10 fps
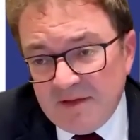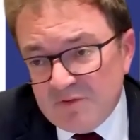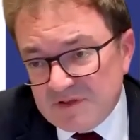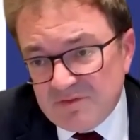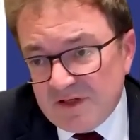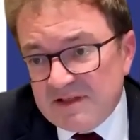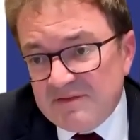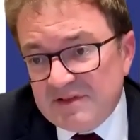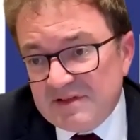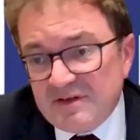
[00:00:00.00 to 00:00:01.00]
it was a
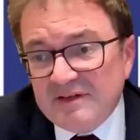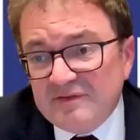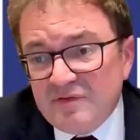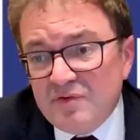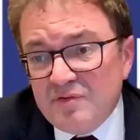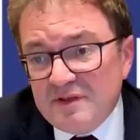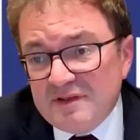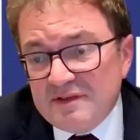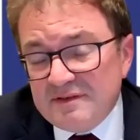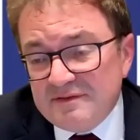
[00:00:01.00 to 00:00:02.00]
relatively
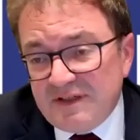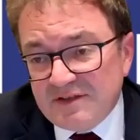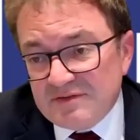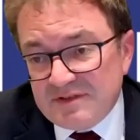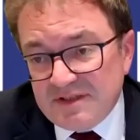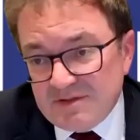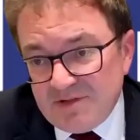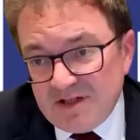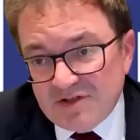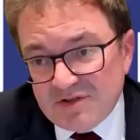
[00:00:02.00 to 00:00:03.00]
straightforward factual
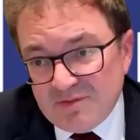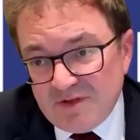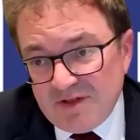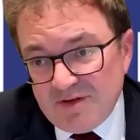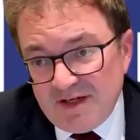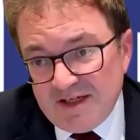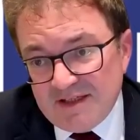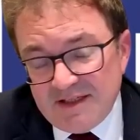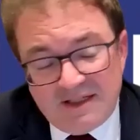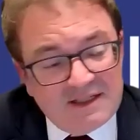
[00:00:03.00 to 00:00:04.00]
situation where you
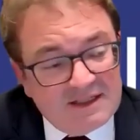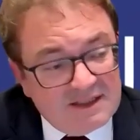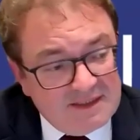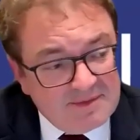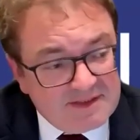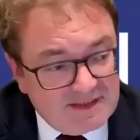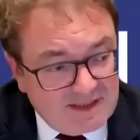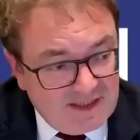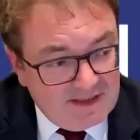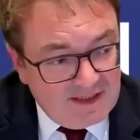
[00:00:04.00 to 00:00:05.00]
had a
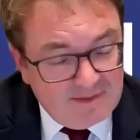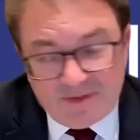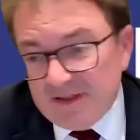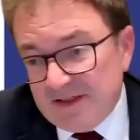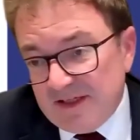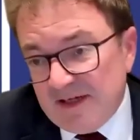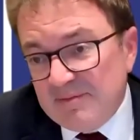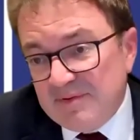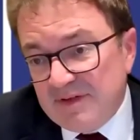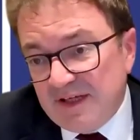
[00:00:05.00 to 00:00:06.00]
limited liability
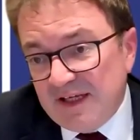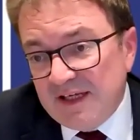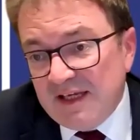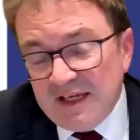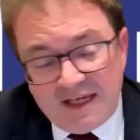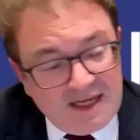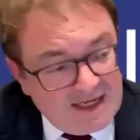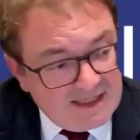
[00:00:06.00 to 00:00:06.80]
company